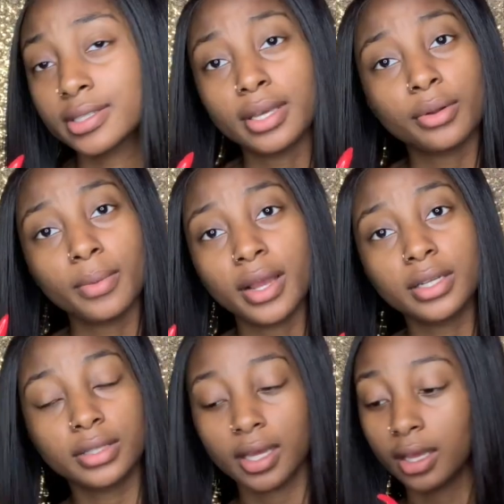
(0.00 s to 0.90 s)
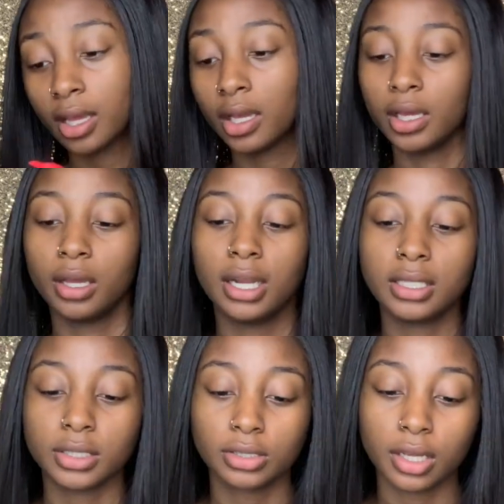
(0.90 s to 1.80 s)
I don't know why I did that.
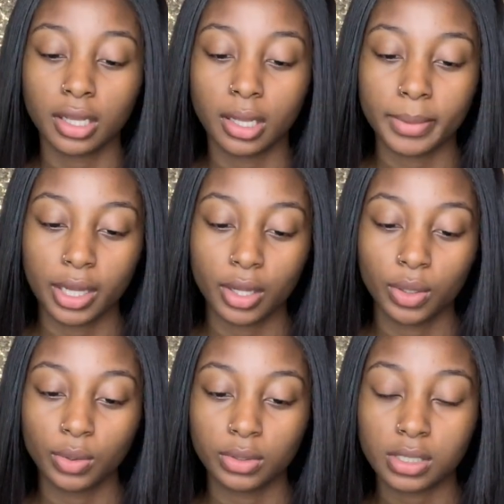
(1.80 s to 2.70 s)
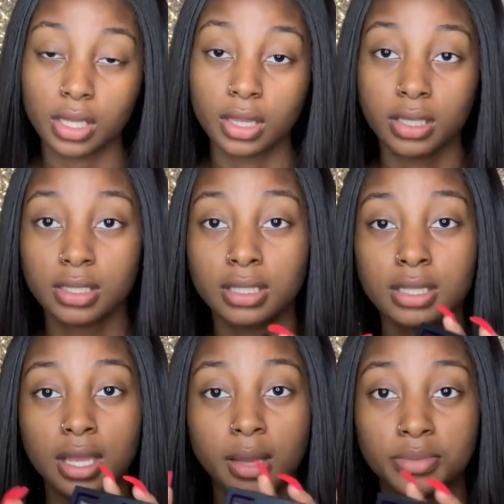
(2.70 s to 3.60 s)
Let's start talking about this. This is
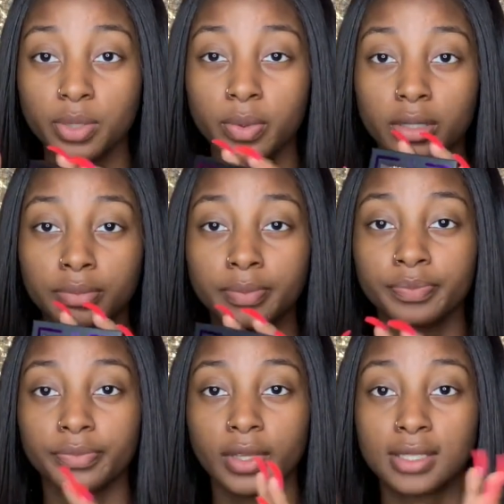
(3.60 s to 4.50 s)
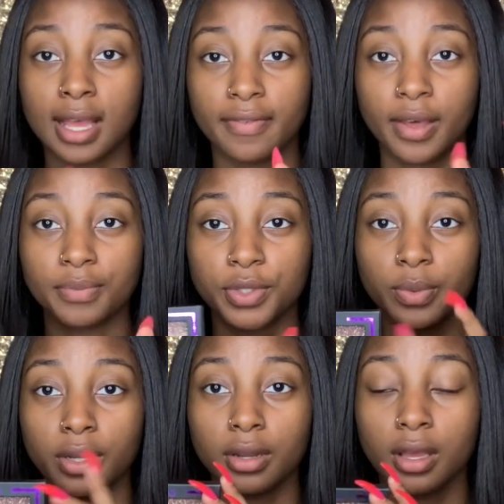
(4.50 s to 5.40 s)
an empty one because I have an empty
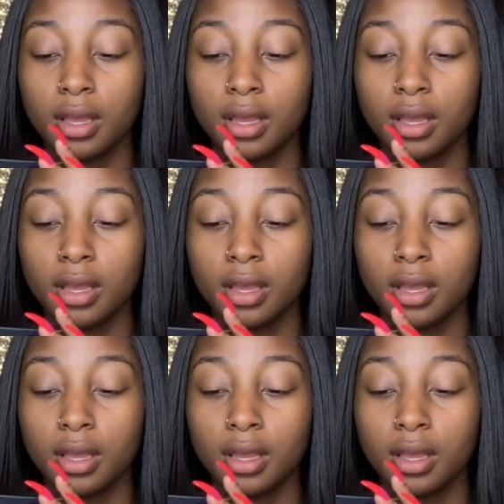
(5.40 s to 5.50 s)
one.